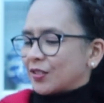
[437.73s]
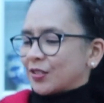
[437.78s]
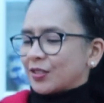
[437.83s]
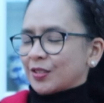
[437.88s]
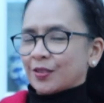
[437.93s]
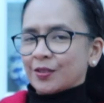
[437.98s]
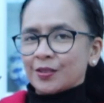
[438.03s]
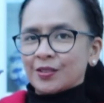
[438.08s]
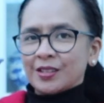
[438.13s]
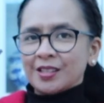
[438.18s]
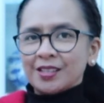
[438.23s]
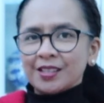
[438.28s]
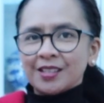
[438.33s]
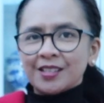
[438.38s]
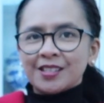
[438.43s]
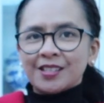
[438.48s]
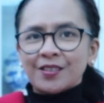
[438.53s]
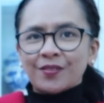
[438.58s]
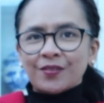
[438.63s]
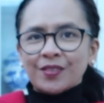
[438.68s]
So this
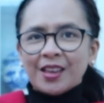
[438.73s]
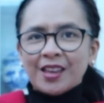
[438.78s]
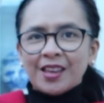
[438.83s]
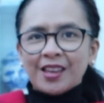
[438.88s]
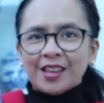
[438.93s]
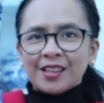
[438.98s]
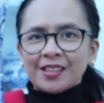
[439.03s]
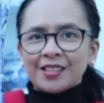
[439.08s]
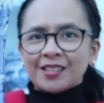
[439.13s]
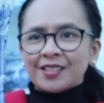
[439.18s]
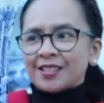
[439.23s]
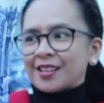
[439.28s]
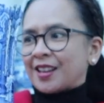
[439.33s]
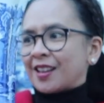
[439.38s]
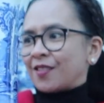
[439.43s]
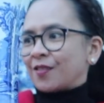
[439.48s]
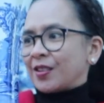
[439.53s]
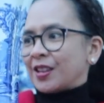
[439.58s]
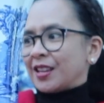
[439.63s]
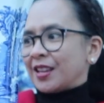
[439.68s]
is the vase.
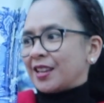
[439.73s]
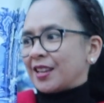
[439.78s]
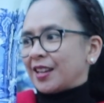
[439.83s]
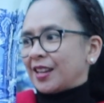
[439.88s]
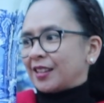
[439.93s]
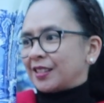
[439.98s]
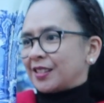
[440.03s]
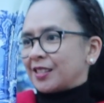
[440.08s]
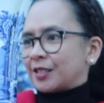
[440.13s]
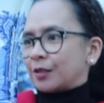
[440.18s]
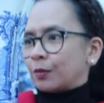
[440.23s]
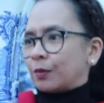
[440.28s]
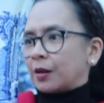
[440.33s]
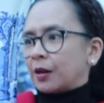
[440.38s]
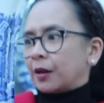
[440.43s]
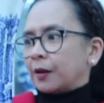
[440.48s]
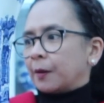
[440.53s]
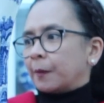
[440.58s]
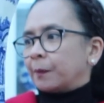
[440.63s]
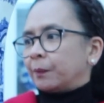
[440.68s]
I really like this
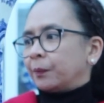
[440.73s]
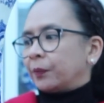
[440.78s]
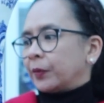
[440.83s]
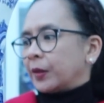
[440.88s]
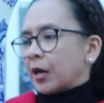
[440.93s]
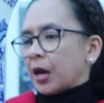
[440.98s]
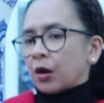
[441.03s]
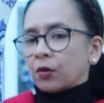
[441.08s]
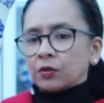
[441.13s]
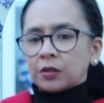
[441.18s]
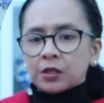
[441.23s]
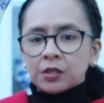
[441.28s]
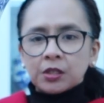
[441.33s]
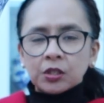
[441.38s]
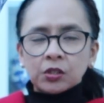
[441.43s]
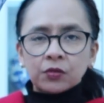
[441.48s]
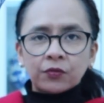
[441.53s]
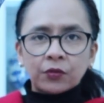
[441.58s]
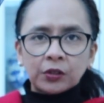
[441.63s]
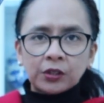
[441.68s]
one. Now this
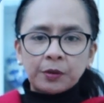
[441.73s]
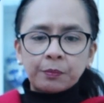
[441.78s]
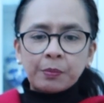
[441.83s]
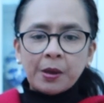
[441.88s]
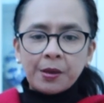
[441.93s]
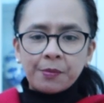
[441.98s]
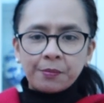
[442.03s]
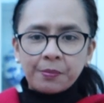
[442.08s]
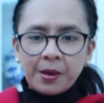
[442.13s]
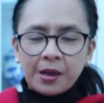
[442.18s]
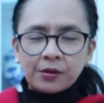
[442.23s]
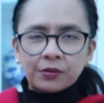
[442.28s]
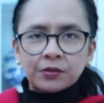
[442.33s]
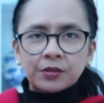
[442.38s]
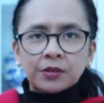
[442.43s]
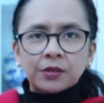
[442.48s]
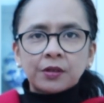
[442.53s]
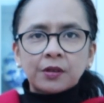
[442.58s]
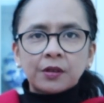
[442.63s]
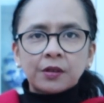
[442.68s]
is 45
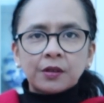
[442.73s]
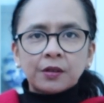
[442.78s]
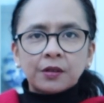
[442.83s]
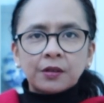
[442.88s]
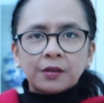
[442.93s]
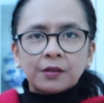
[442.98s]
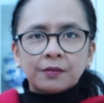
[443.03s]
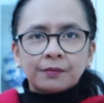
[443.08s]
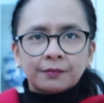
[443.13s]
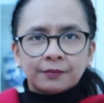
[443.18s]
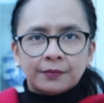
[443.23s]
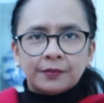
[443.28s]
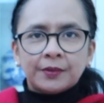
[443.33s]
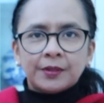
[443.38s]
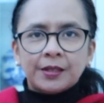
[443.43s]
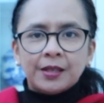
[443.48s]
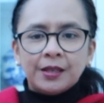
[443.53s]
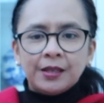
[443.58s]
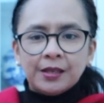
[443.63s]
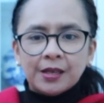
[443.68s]
pounds.
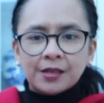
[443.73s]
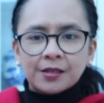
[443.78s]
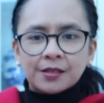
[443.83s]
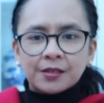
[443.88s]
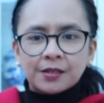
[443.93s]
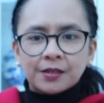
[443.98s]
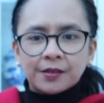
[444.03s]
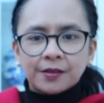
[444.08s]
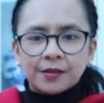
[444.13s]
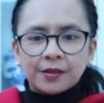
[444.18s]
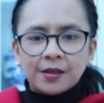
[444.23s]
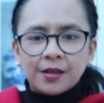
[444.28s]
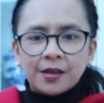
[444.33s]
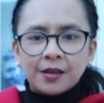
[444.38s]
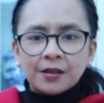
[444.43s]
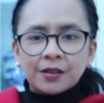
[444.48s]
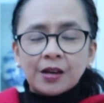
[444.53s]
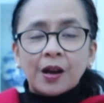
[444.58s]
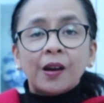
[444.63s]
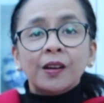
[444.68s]
Yes.
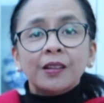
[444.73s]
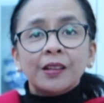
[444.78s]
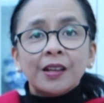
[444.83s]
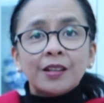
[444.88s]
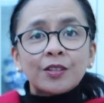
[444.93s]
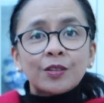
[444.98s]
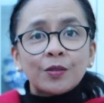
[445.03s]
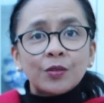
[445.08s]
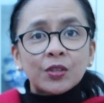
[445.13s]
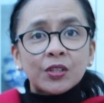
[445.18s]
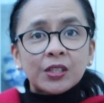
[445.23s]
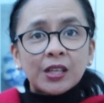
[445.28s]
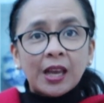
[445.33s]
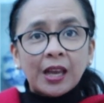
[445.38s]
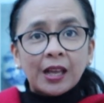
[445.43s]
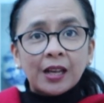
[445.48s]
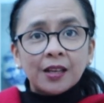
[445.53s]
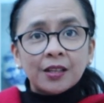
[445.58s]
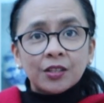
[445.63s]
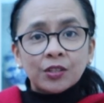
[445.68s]
Currently it's on
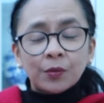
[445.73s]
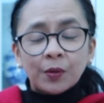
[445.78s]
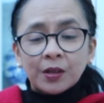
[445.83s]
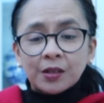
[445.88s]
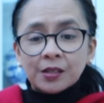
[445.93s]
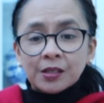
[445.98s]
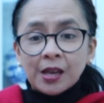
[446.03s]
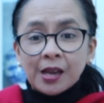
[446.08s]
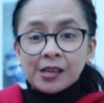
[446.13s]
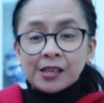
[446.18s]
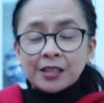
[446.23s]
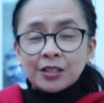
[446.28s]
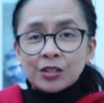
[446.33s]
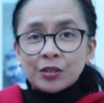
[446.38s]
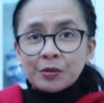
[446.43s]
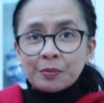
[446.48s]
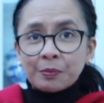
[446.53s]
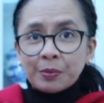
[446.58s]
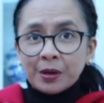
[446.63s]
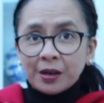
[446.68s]
sale, so I decided
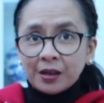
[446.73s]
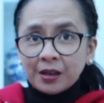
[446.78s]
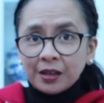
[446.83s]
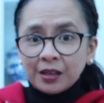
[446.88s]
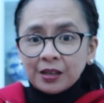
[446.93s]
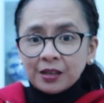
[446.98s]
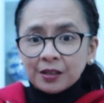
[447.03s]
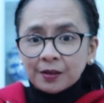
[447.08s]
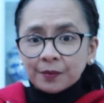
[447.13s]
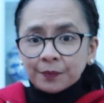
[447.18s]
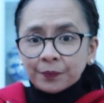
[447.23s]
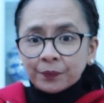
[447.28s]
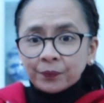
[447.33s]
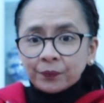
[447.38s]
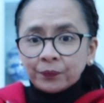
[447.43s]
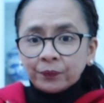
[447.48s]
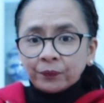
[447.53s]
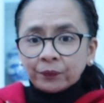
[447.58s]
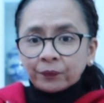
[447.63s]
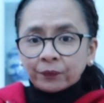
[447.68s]
to buy.
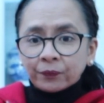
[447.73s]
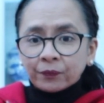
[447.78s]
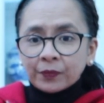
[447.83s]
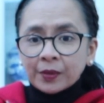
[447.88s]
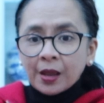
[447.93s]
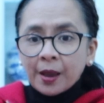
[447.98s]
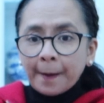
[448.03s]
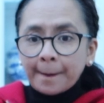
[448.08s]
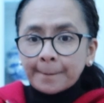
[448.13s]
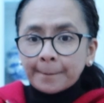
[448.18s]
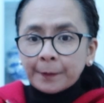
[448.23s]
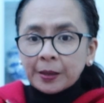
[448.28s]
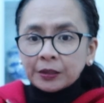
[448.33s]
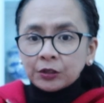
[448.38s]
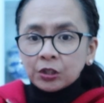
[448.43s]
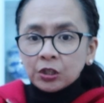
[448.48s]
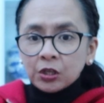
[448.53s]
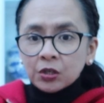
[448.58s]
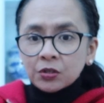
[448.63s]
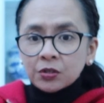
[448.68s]

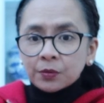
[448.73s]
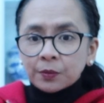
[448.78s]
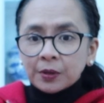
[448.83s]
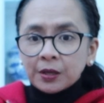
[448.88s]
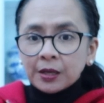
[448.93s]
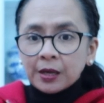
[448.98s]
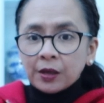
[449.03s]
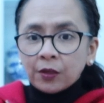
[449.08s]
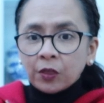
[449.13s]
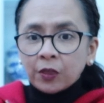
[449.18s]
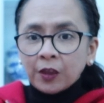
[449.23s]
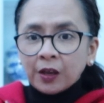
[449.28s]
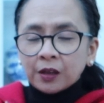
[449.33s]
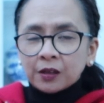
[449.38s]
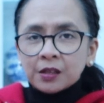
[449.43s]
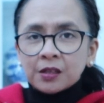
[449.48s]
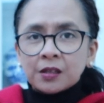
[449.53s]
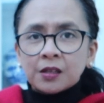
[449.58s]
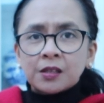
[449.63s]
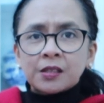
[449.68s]
But usually I
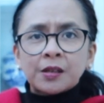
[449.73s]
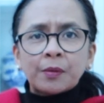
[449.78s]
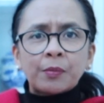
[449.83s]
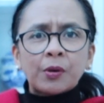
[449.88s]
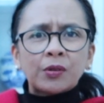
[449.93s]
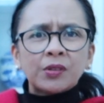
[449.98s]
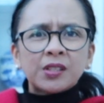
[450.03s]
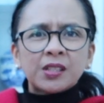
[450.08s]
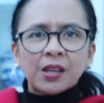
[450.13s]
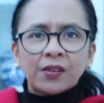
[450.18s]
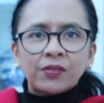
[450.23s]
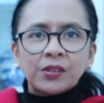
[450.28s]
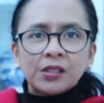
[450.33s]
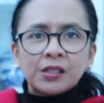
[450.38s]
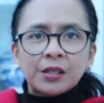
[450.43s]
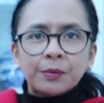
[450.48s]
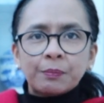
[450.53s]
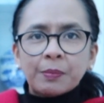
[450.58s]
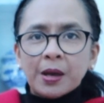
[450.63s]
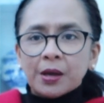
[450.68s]
think this is about
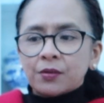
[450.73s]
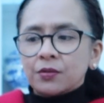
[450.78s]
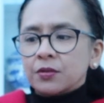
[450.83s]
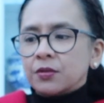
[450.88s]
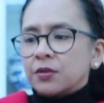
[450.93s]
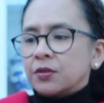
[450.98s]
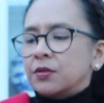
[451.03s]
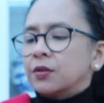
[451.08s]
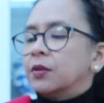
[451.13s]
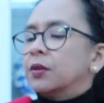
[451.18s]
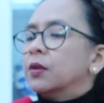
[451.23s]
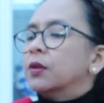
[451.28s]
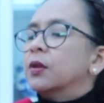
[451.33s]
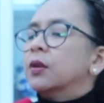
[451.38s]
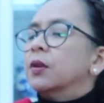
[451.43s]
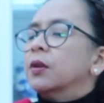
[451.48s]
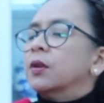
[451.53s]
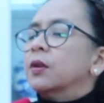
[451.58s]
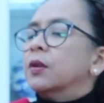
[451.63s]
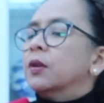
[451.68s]
70 pounds.
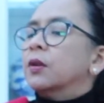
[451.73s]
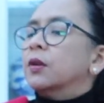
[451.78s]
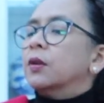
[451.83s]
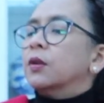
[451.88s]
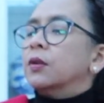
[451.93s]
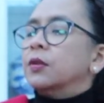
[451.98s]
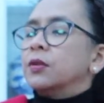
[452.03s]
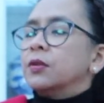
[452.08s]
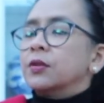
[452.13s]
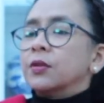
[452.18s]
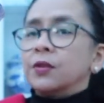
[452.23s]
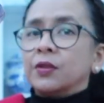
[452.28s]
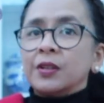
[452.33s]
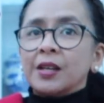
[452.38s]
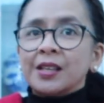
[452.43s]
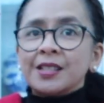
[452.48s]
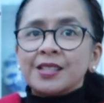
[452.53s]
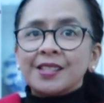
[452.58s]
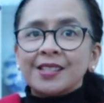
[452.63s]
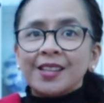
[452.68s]
So
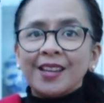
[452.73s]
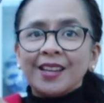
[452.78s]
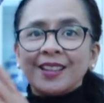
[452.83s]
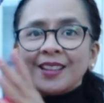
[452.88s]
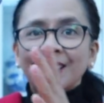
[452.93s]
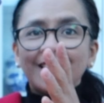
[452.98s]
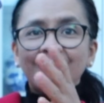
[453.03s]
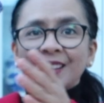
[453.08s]
that's it.